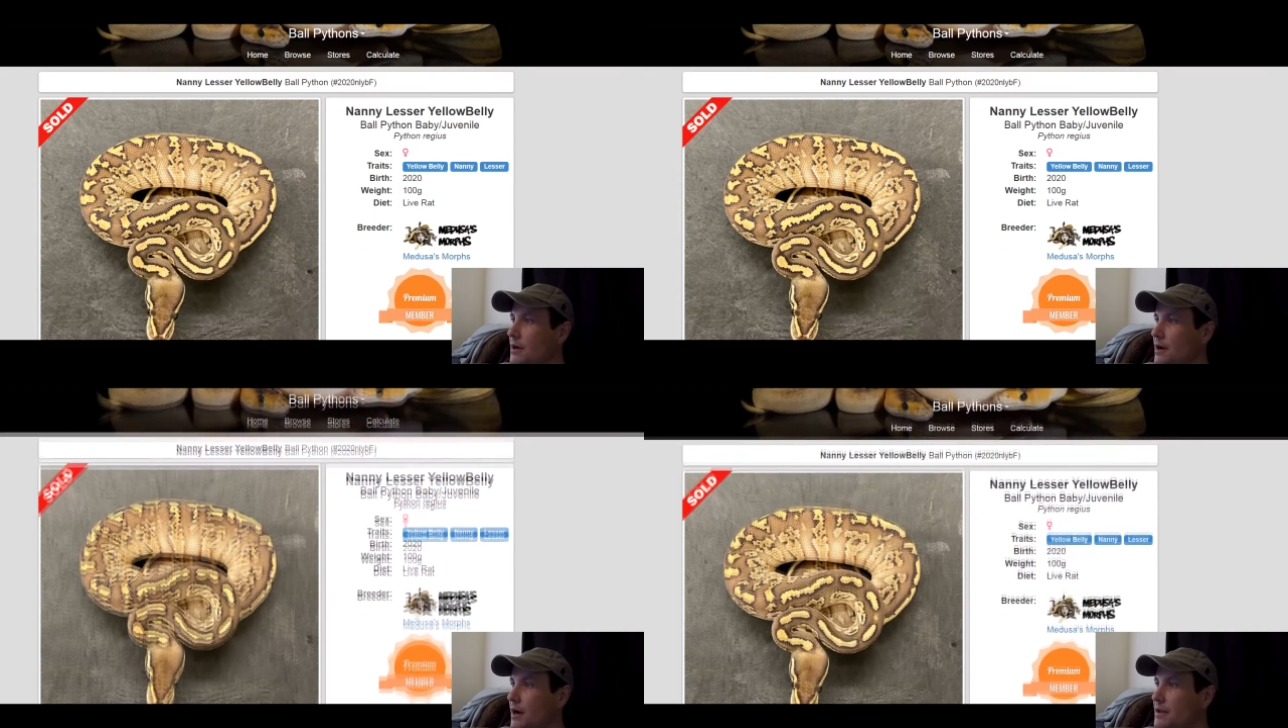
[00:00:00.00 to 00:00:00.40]

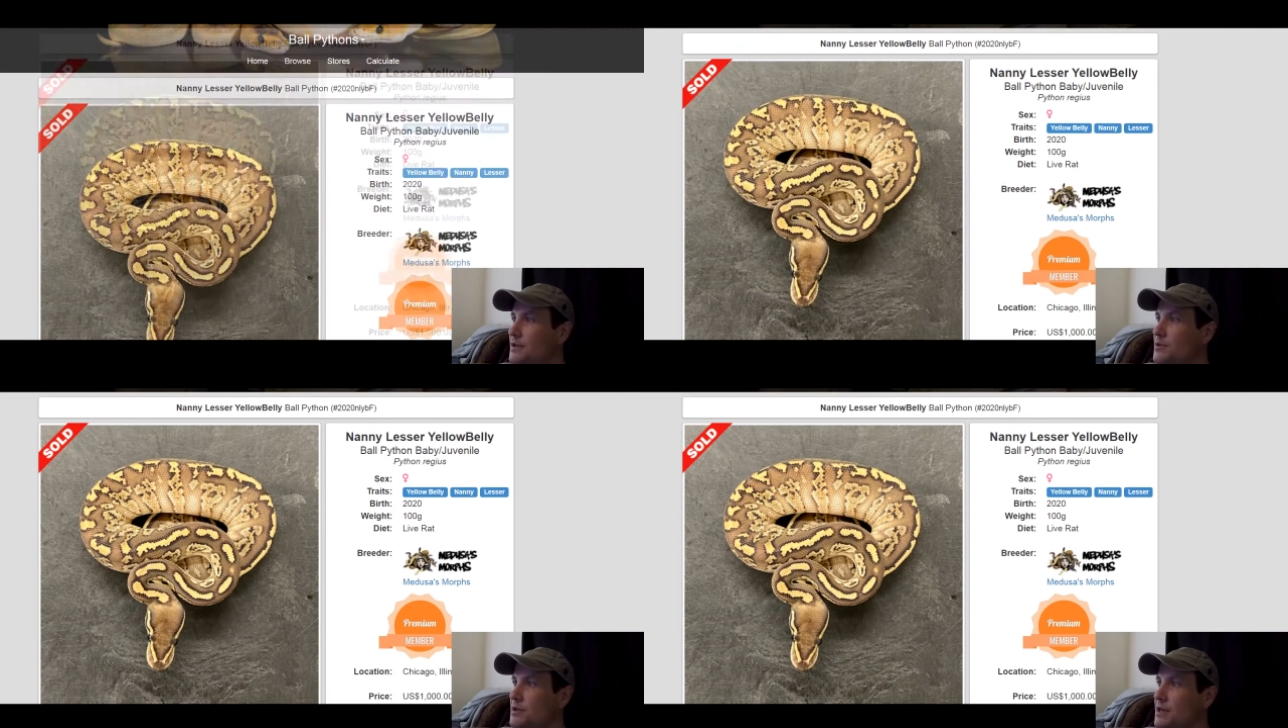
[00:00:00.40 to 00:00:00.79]
Alright,
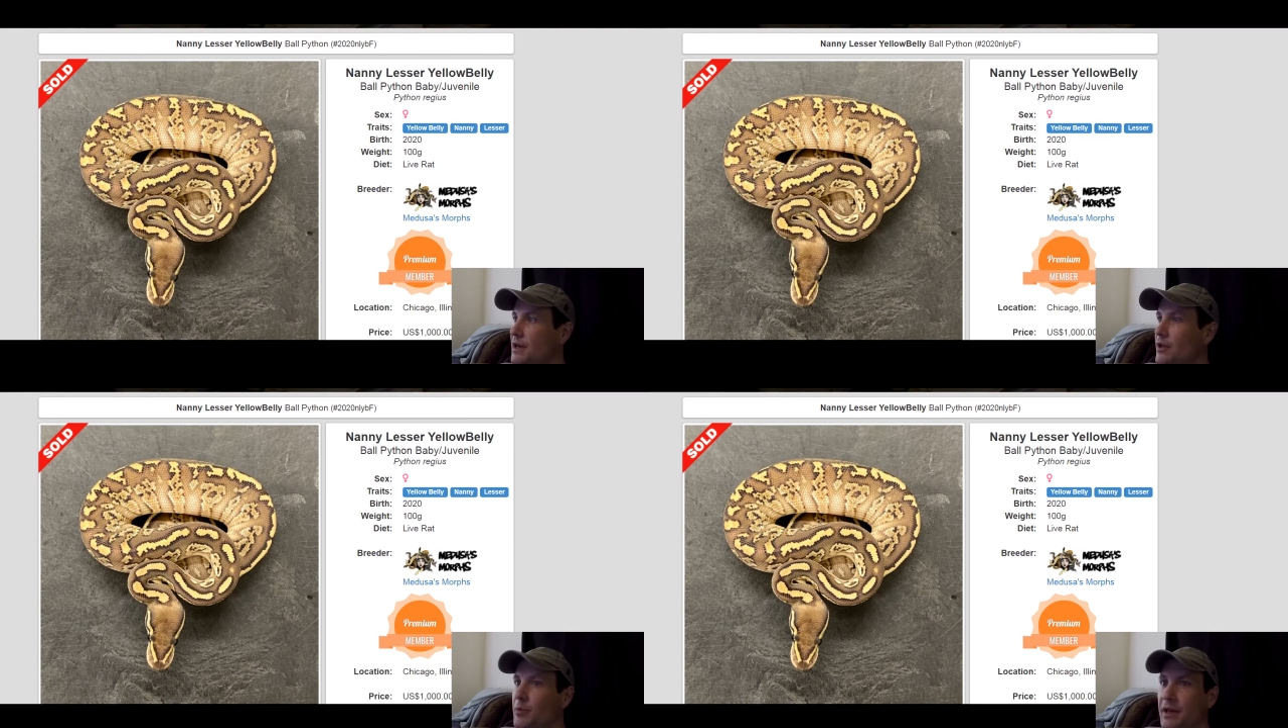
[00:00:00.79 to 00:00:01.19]
this one's a
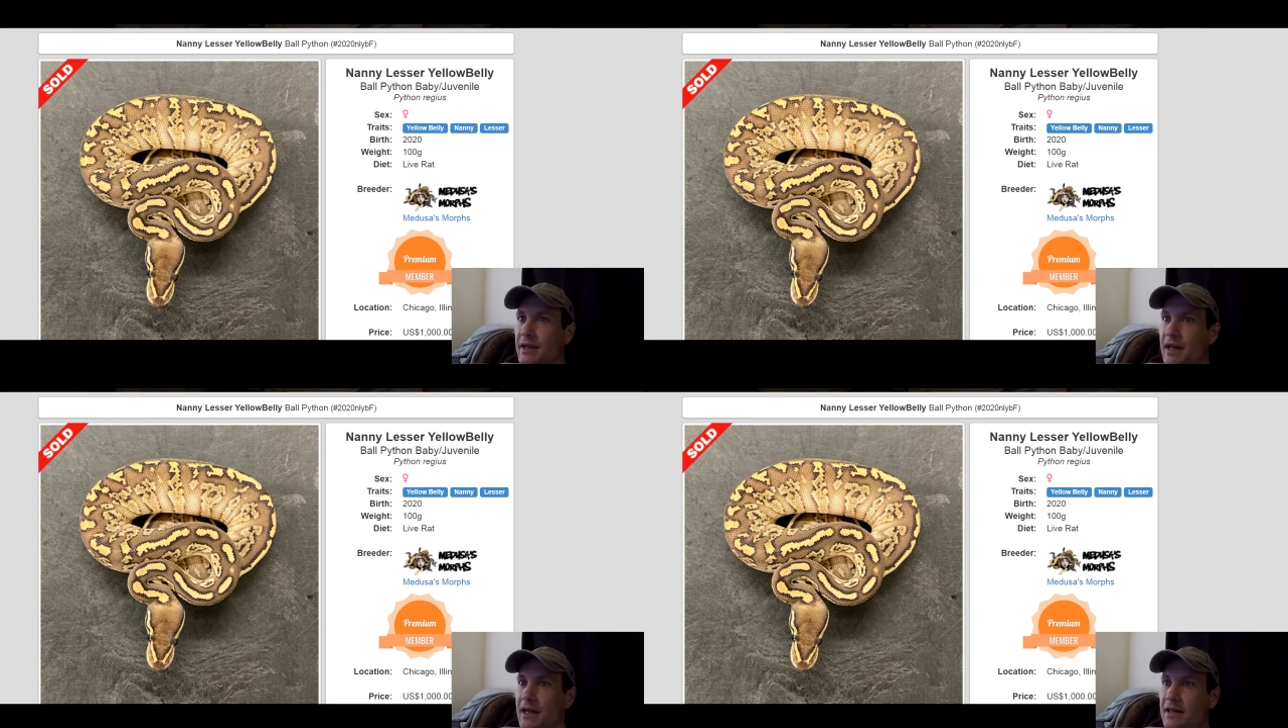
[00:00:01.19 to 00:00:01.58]
Yellow Belly
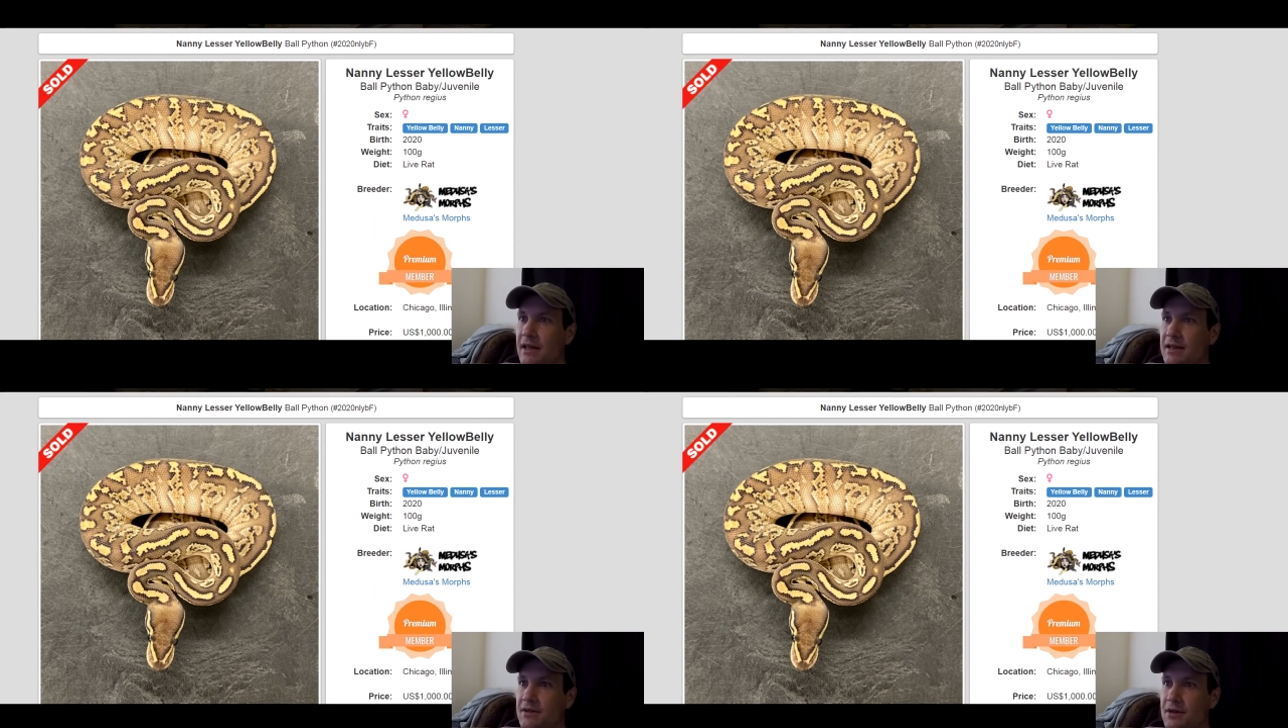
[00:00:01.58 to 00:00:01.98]
Nanny
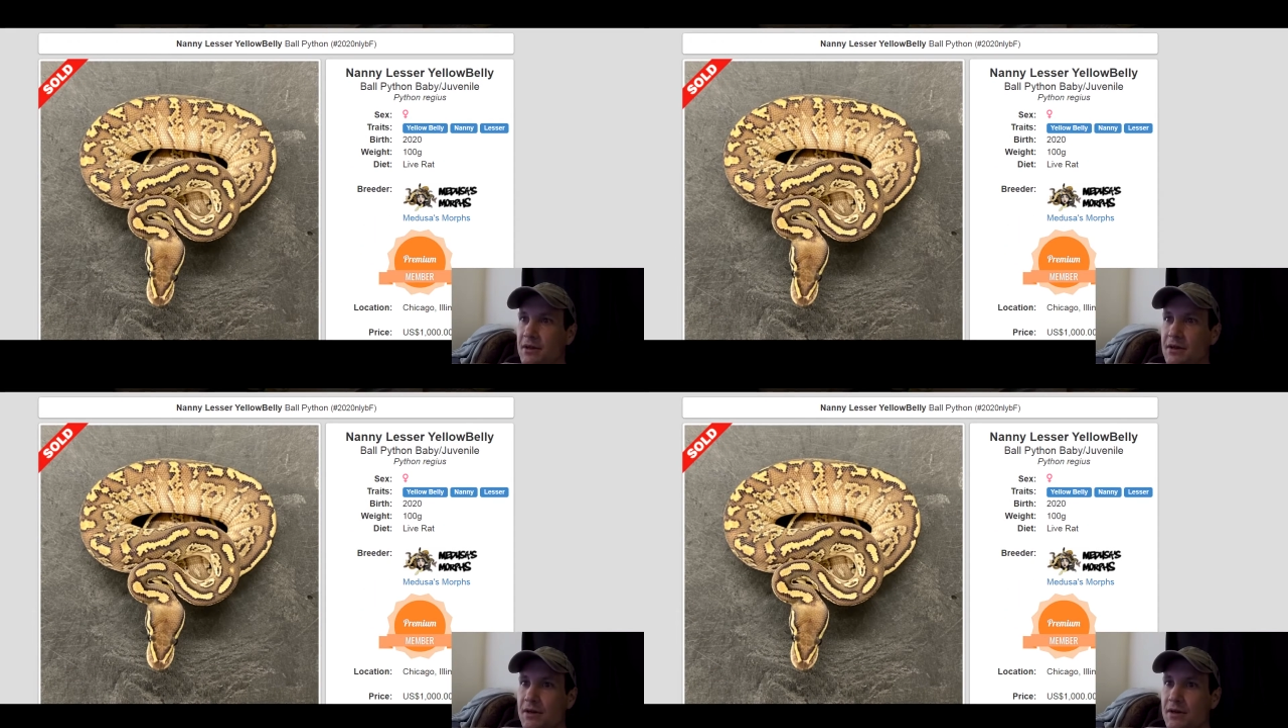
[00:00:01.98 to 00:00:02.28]
Lesser.